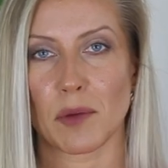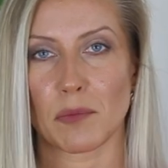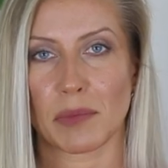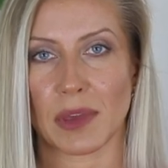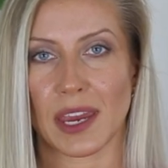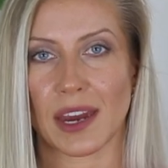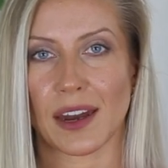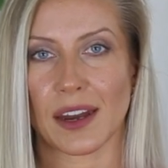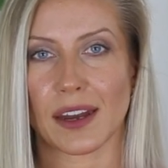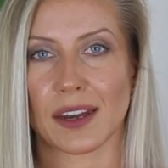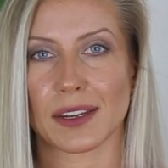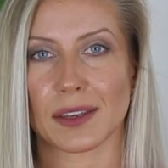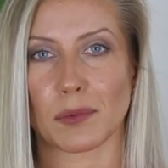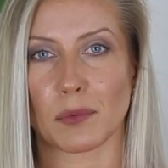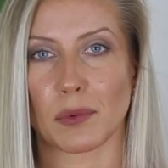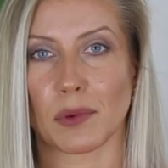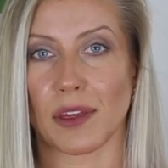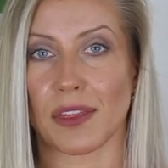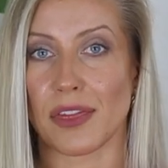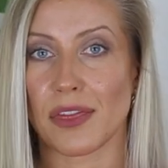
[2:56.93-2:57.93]
paired
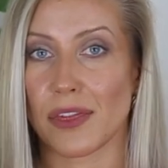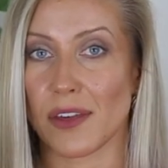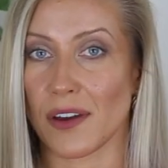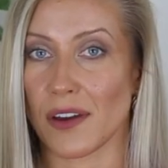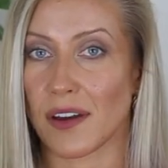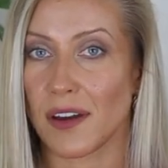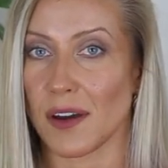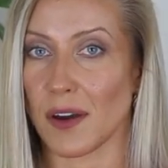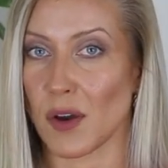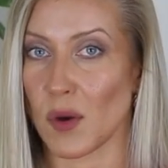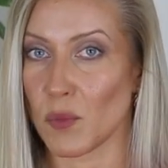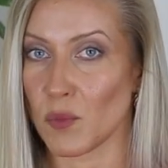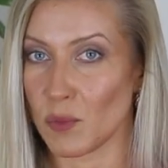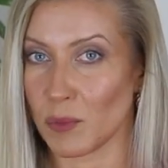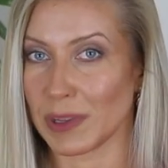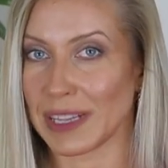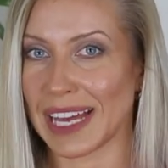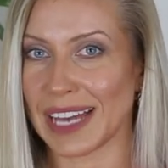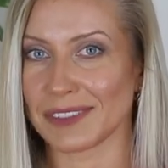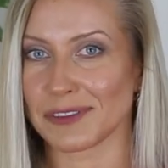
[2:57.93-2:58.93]
with the
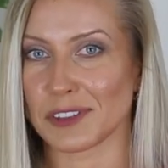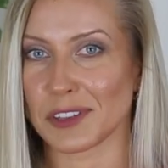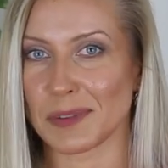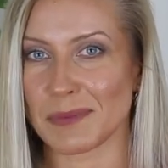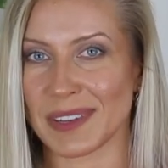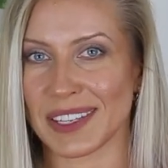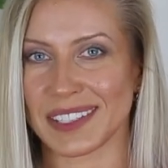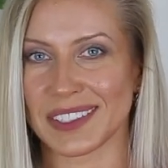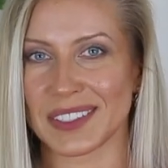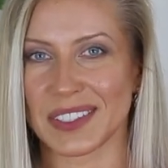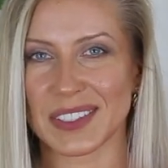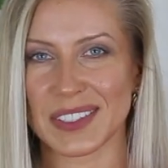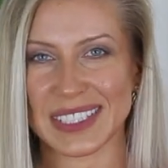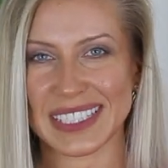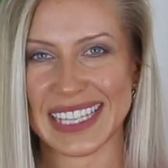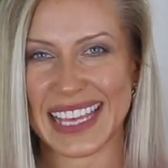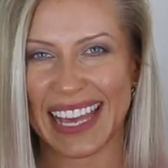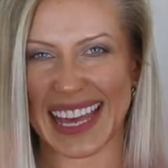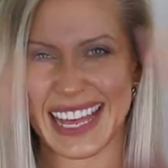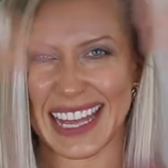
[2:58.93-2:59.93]
platform
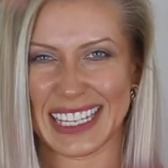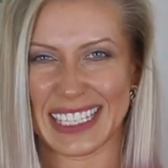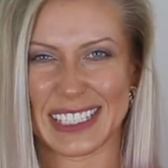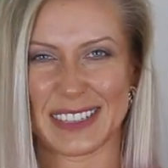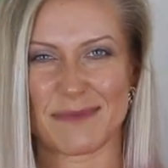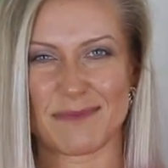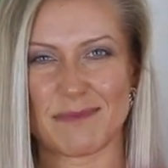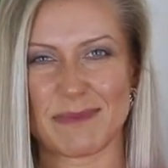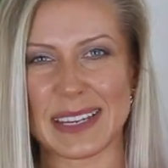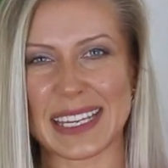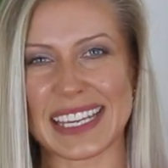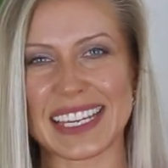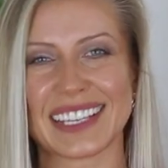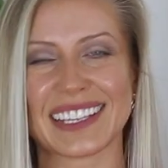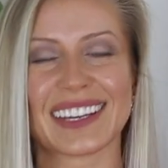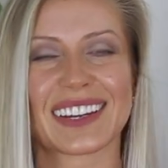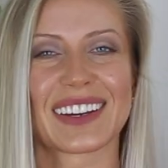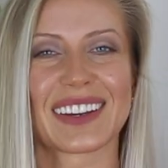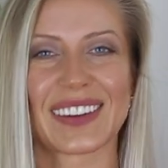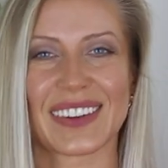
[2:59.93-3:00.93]
heels and
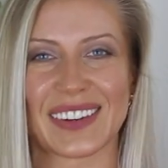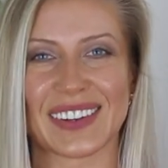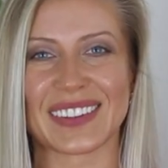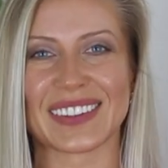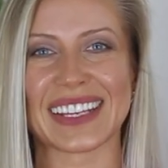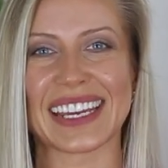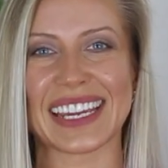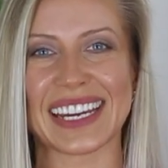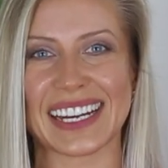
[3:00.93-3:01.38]
big curly